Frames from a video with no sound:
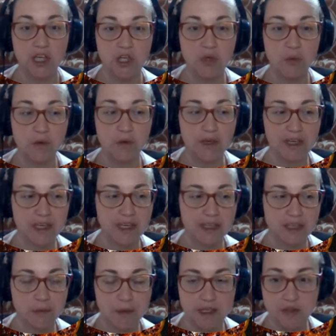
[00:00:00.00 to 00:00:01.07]
you want to get
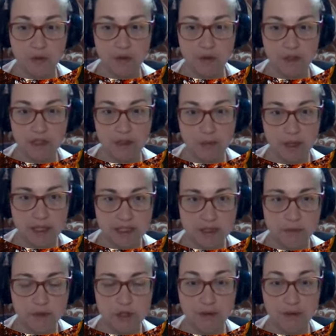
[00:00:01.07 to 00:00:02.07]
the best quality possible.